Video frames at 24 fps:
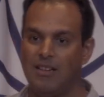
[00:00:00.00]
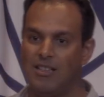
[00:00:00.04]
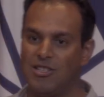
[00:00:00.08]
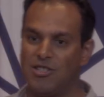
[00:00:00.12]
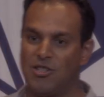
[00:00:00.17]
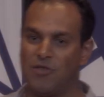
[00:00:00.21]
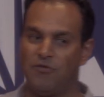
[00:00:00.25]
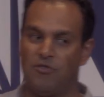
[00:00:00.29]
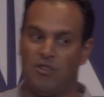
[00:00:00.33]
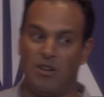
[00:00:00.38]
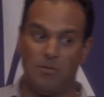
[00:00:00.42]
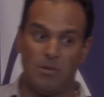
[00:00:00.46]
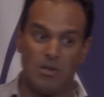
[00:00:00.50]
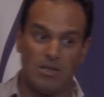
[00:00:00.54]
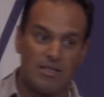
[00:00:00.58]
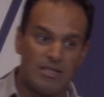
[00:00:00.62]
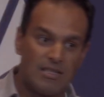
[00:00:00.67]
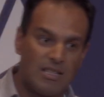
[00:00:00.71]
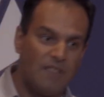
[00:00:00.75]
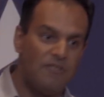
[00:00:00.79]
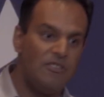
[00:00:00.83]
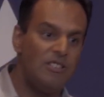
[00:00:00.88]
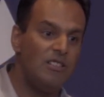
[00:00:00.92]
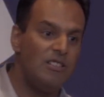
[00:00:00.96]
So for about
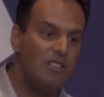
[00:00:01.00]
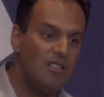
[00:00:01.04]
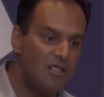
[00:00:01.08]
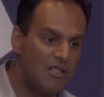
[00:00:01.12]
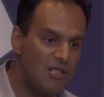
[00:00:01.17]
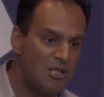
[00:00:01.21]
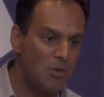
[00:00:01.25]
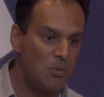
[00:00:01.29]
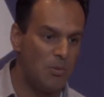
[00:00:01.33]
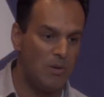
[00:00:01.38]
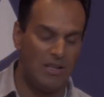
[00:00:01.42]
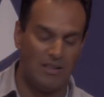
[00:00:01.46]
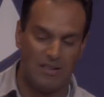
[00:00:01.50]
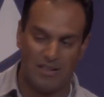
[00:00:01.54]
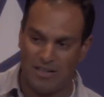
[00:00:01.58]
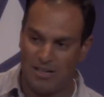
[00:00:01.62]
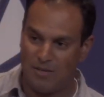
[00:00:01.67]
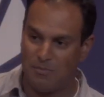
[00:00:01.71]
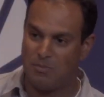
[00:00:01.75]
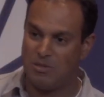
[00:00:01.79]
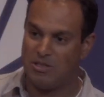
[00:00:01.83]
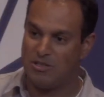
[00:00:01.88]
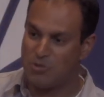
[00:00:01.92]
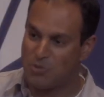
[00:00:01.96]
7 years, we ended
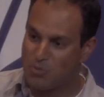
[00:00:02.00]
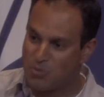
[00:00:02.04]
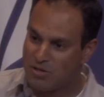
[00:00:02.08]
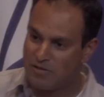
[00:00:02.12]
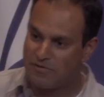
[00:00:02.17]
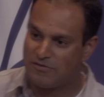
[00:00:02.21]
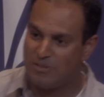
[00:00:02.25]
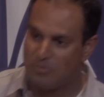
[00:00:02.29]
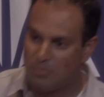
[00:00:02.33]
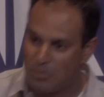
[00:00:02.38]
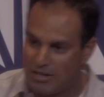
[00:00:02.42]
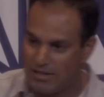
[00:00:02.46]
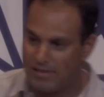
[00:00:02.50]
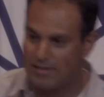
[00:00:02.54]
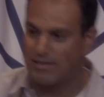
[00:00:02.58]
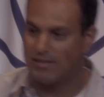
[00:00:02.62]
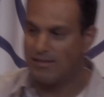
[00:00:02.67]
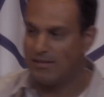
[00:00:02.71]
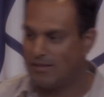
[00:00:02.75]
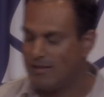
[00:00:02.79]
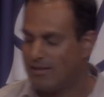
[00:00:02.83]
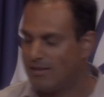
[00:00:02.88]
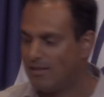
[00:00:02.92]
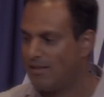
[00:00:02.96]
up in 2 different
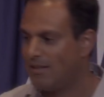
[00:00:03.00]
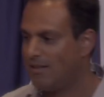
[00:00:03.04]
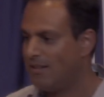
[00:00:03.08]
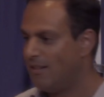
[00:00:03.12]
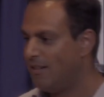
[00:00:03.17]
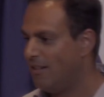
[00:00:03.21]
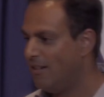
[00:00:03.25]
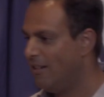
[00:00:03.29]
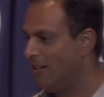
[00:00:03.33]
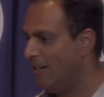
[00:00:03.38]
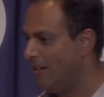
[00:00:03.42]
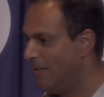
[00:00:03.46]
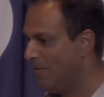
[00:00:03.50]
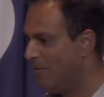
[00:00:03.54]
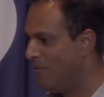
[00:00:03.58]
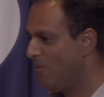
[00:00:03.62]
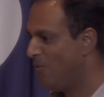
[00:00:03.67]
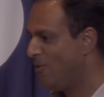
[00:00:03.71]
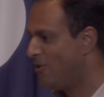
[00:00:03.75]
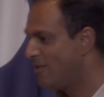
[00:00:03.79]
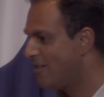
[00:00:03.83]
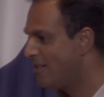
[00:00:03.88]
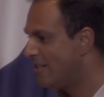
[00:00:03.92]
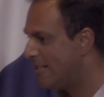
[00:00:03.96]
places.
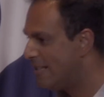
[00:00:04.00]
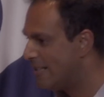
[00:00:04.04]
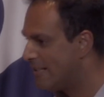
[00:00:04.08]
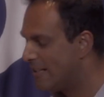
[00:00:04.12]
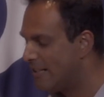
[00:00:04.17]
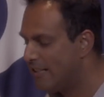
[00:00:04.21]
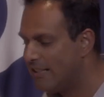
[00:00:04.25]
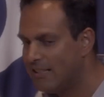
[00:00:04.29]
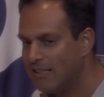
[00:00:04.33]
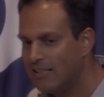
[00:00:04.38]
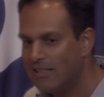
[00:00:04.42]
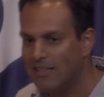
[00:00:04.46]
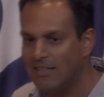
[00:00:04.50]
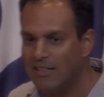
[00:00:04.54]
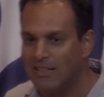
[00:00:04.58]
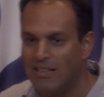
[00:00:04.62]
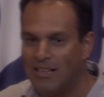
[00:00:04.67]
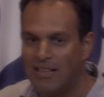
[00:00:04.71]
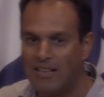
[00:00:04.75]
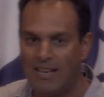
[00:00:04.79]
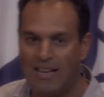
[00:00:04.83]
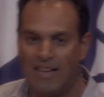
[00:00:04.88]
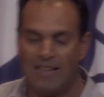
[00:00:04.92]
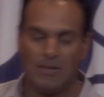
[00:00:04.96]
Wasn't easy,
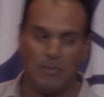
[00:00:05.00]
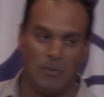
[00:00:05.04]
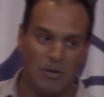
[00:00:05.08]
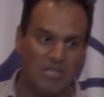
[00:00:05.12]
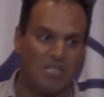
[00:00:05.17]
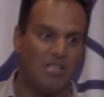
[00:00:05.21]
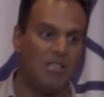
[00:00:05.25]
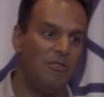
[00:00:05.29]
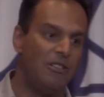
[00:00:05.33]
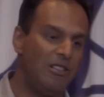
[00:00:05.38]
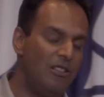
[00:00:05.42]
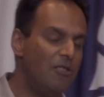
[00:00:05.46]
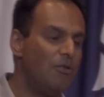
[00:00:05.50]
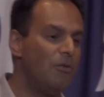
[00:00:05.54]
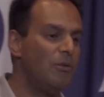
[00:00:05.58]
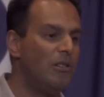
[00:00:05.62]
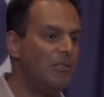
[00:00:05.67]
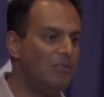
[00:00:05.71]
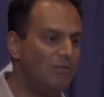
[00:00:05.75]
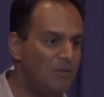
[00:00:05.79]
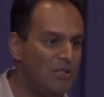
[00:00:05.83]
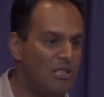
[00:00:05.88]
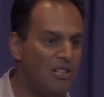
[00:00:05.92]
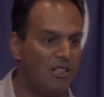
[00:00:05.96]
especially
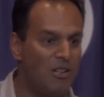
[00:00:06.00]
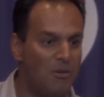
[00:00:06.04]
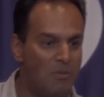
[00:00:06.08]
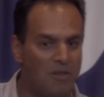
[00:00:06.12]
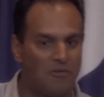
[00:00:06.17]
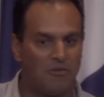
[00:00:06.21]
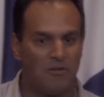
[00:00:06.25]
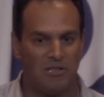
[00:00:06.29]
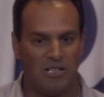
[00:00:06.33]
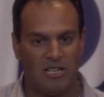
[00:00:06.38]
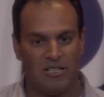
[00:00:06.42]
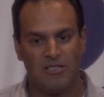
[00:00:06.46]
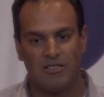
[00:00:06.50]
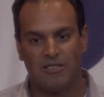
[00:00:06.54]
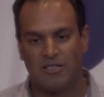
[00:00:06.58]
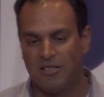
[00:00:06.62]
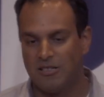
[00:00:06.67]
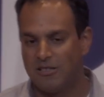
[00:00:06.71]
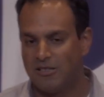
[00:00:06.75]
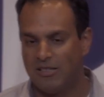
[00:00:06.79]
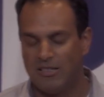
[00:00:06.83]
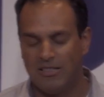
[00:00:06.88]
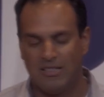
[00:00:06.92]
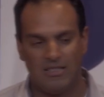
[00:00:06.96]
when you're coming from another
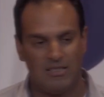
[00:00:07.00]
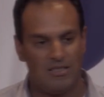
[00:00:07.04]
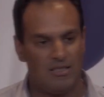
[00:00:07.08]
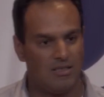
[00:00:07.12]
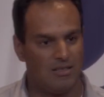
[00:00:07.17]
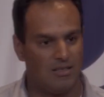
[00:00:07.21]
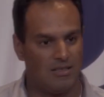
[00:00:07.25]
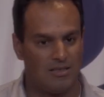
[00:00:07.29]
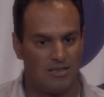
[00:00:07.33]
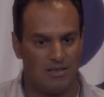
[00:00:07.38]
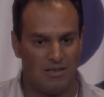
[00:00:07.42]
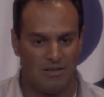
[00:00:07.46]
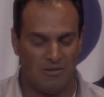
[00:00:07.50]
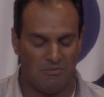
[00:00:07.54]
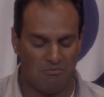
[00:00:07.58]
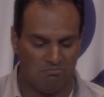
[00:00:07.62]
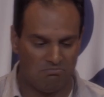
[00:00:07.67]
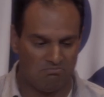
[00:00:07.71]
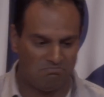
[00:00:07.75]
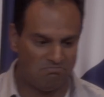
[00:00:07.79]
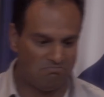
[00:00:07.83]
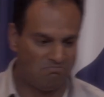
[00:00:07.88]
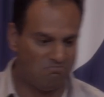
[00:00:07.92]
country. There's just a